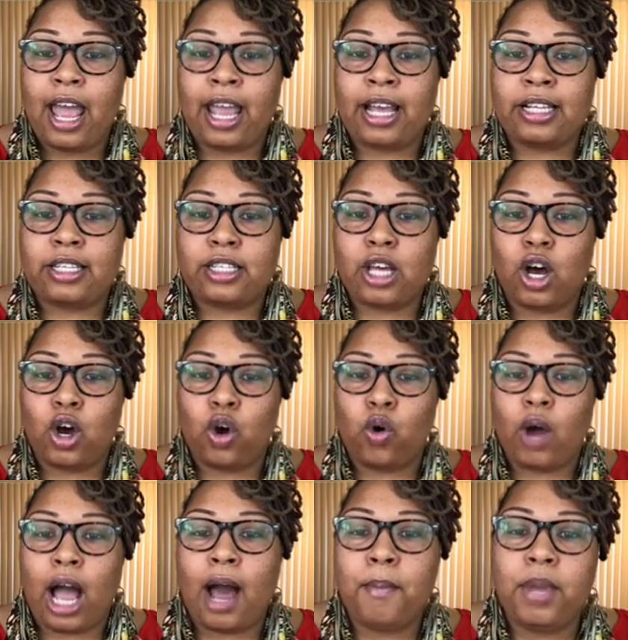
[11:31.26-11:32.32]
And
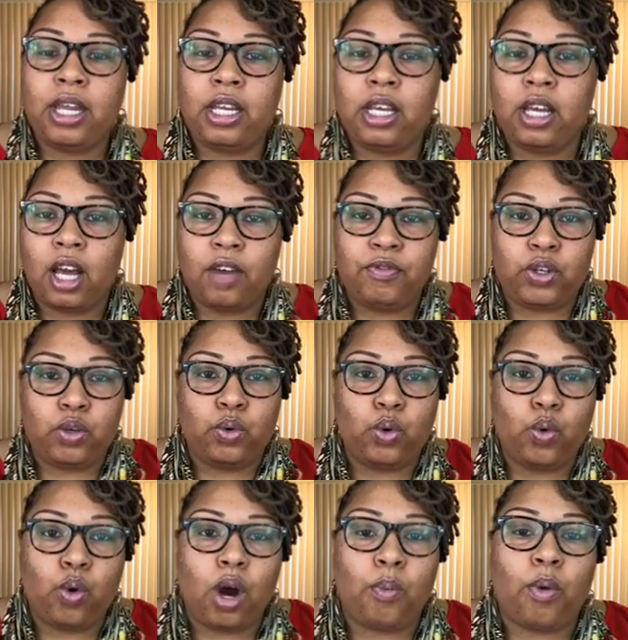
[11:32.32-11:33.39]
so how many of you
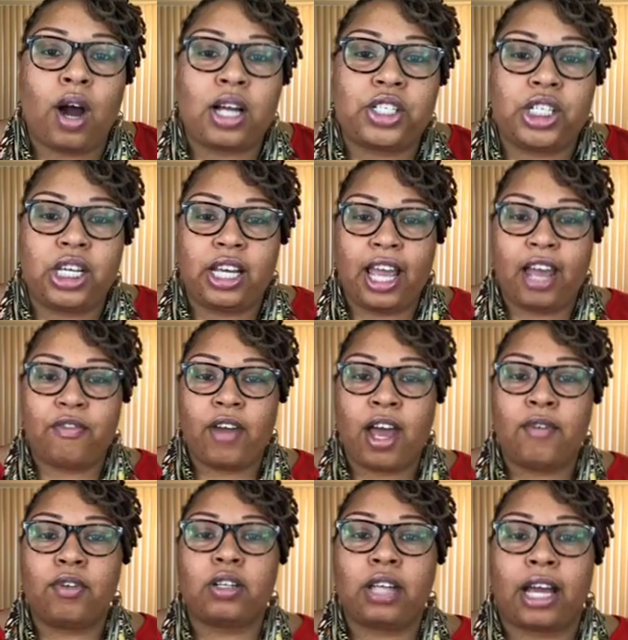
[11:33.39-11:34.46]
who are watching have
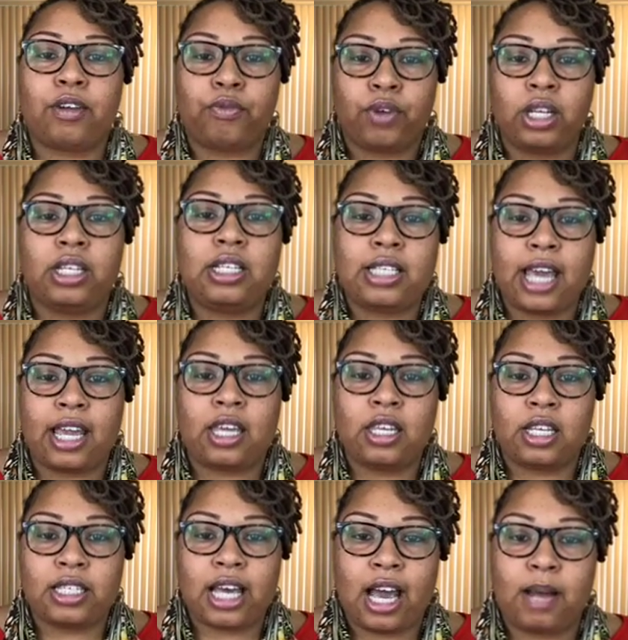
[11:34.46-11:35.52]
ever like really taken
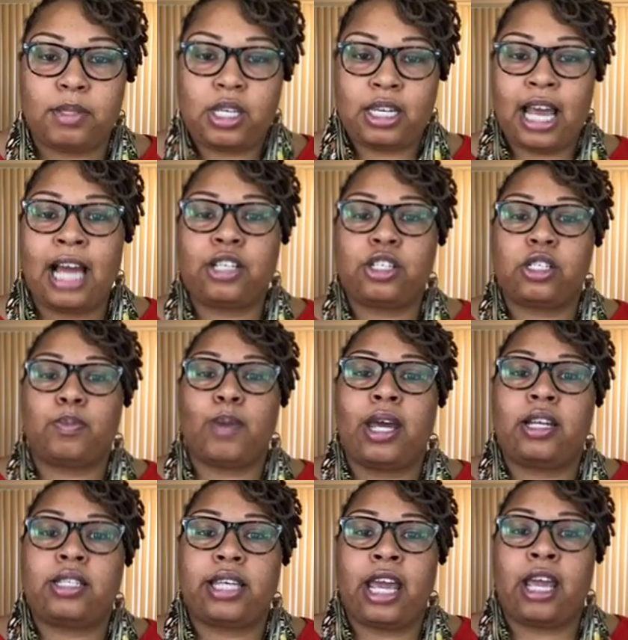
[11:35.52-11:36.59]
the time to not just
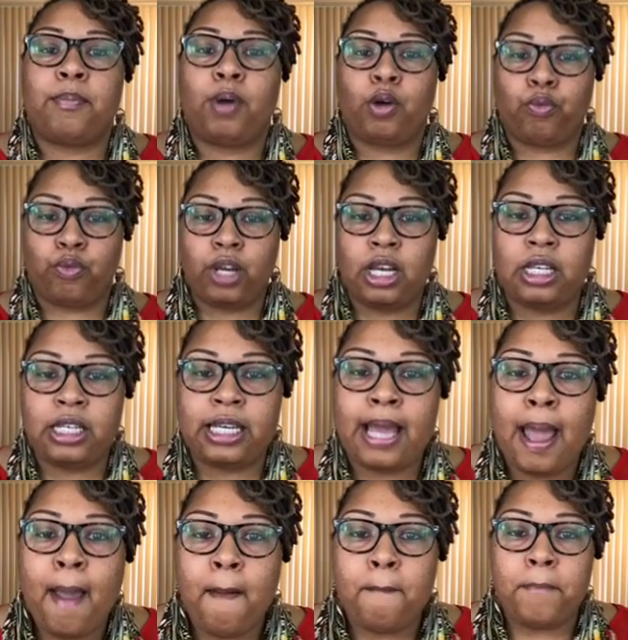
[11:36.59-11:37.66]
meditate, but
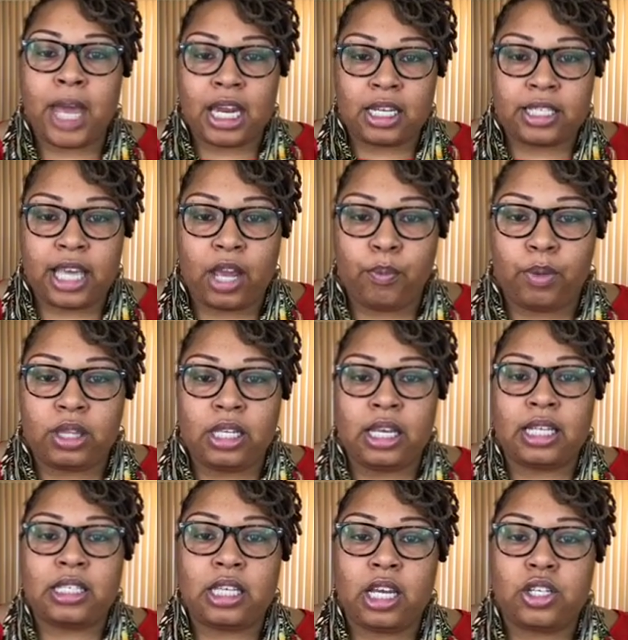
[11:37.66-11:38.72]
really meditate with
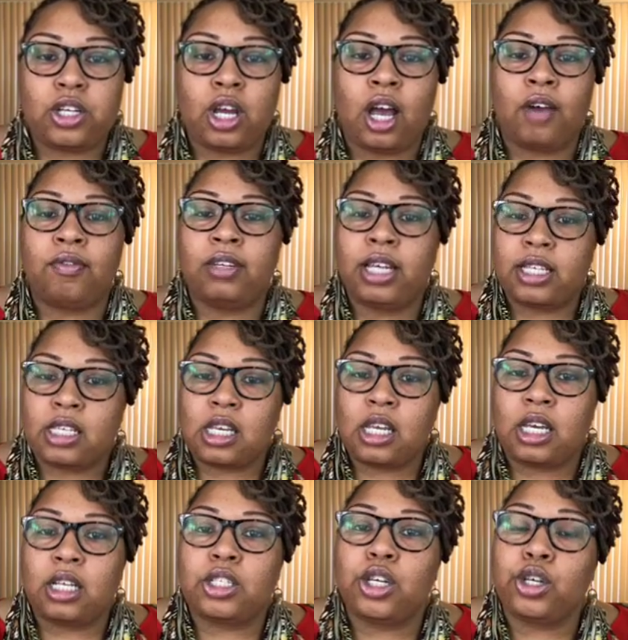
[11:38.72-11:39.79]
the intention of
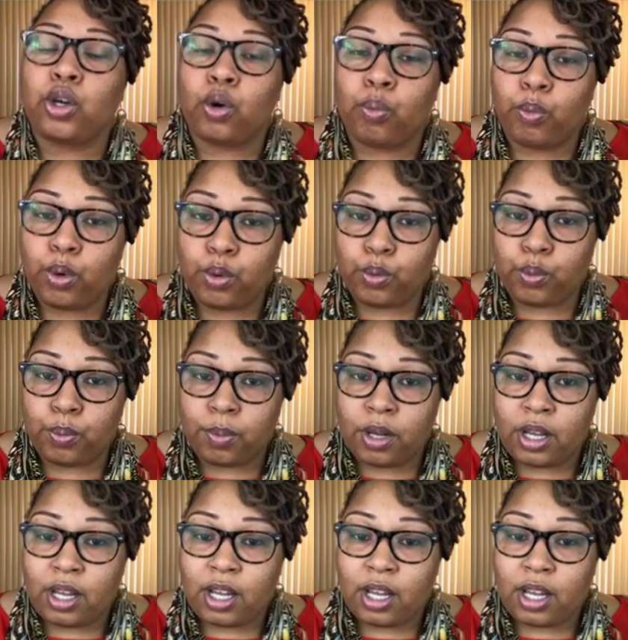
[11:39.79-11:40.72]
listening to your womb?